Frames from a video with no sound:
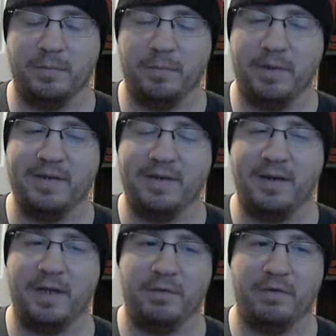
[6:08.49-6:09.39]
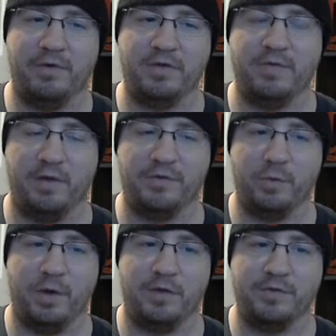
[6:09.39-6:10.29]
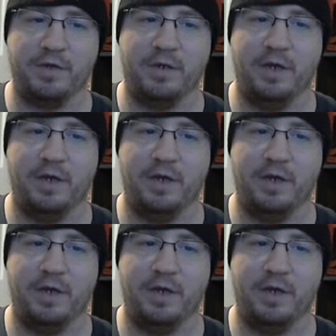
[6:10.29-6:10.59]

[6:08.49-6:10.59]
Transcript: But he's kind of like the reverse of Elsa, where Elsa